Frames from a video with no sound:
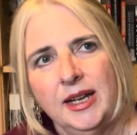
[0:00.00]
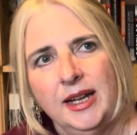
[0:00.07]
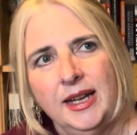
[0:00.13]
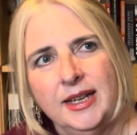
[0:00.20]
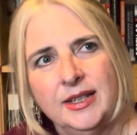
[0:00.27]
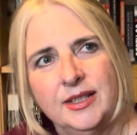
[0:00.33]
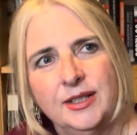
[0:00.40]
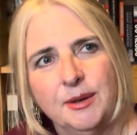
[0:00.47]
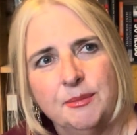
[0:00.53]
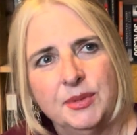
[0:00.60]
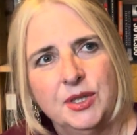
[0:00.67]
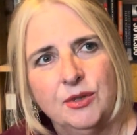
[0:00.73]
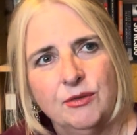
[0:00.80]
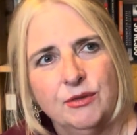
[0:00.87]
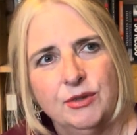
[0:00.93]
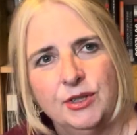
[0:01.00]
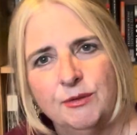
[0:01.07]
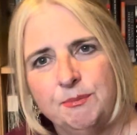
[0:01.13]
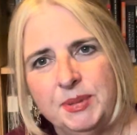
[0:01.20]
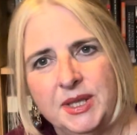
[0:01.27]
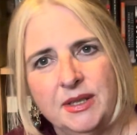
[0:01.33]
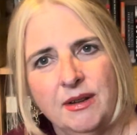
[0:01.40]
It's some sort
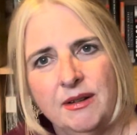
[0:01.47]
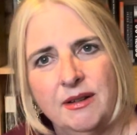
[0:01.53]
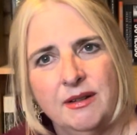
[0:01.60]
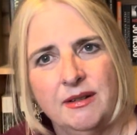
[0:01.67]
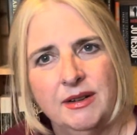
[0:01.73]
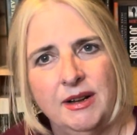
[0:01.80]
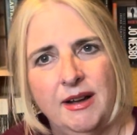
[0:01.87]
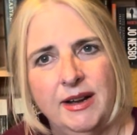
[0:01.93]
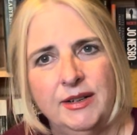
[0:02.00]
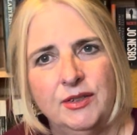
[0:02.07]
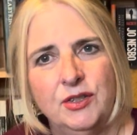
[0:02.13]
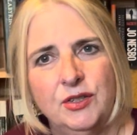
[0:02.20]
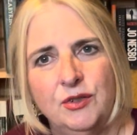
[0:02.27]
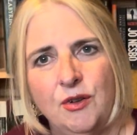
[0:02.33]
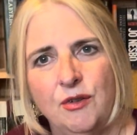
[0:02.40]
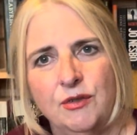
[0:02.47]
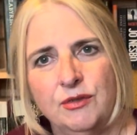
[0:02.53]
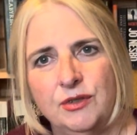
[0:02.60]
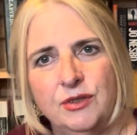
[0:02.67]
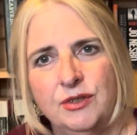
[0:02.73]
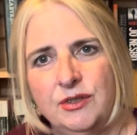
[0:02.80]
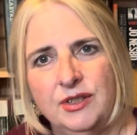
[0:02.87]
of bizarre kind of
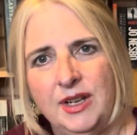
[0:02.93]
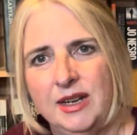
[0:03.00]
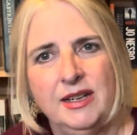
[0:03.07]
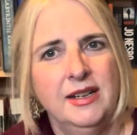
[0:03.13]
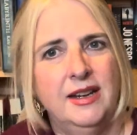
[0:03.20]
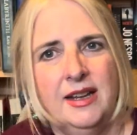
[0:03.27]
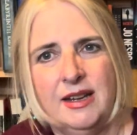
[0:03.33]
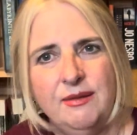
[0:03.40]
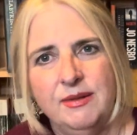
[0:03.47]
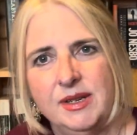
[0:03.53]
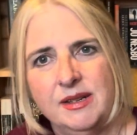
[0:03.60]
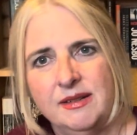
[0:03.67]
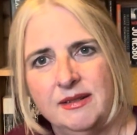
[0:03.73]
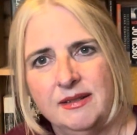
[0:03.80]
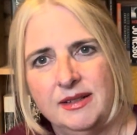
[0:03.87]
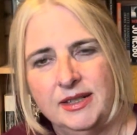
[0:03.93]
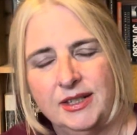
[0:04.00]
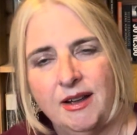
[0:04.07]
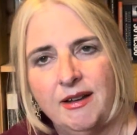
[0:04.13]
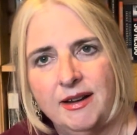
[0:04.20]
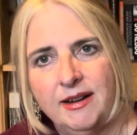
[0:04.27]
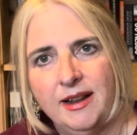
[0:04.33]
Scots Scandinavian
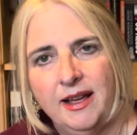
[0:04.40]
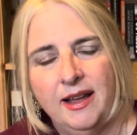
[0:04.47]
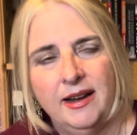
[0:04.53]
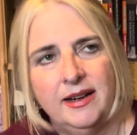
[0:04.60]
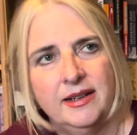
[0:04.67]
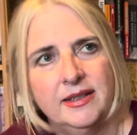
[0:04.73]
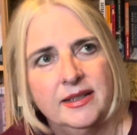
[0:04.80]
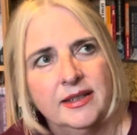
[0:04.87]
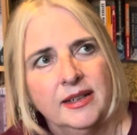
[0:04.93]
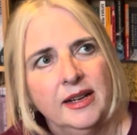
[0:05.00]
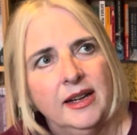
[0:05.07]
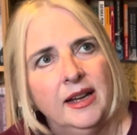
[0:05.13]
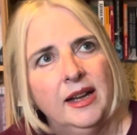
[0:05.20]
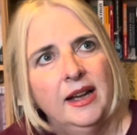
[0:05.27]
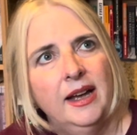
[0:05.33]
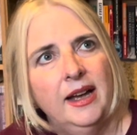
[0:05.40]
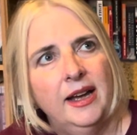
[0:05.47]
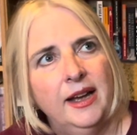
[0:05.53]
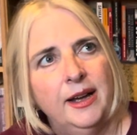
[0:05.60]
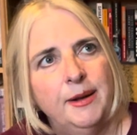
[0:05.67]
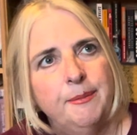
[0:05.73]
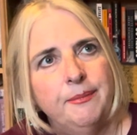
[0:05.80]
dialect.
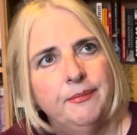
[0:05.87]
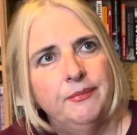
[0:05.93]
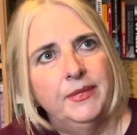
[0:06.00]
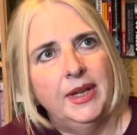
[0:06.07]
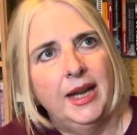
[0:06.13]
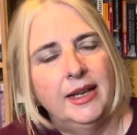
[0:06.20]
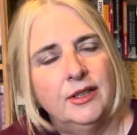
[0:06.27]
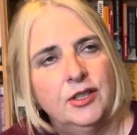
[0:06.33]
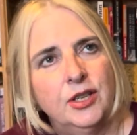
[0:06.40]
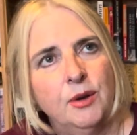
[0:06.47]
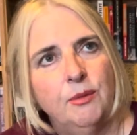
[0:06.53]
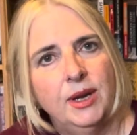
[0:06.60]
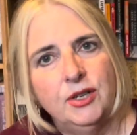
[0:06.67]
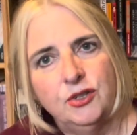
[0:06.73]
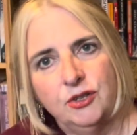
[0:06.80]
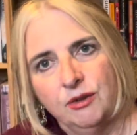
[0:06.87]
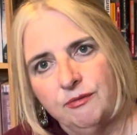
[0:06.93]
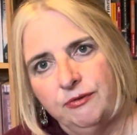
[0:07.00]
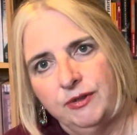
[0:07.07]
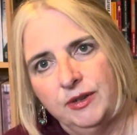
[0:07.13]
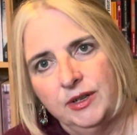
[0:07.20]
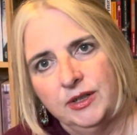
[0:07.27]
And so when John
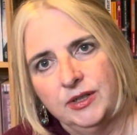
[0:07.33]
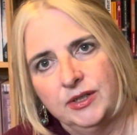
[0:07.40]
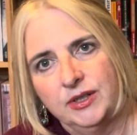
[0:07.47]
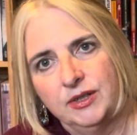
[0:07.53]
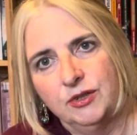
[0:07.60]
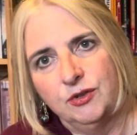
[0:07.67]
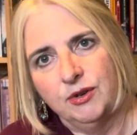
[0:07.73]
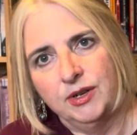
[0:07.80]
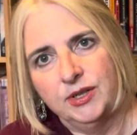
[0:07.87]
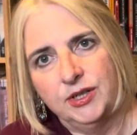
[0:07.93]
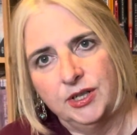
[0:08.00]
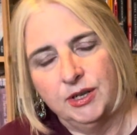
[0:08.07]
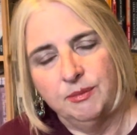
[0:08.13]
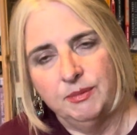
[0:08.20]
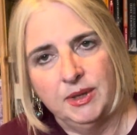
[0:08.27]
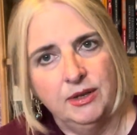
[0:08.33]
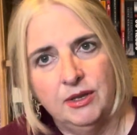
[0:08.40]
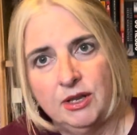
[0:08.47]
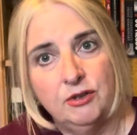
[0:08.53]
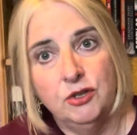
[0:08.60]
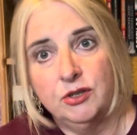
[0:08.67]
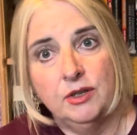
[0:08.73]
Ferguson tries to,
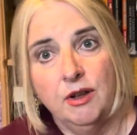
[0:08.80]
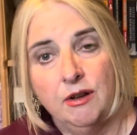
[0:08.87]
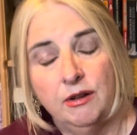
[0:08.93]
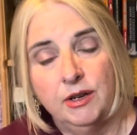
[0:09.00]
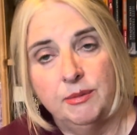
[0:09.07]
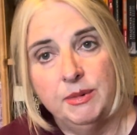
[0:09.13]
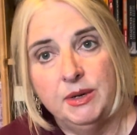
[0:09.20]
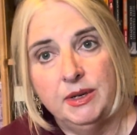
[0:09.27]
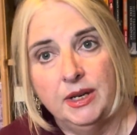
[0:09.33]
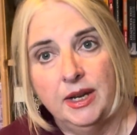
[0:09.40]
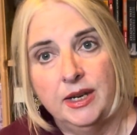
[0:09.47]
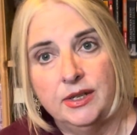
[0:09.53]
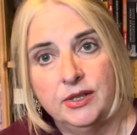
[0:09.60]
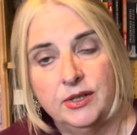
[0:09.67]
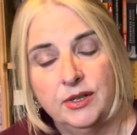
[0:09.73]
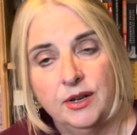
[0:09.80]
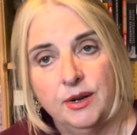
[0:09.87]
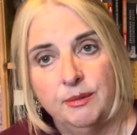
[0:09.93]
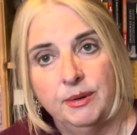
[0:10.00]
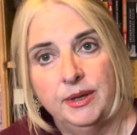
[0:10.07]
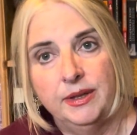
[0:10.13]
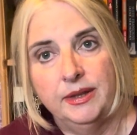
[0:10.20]
they just can't communicate to
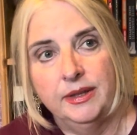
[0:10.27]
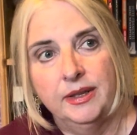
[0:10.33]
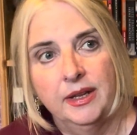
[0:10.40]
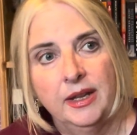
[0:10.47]
start with.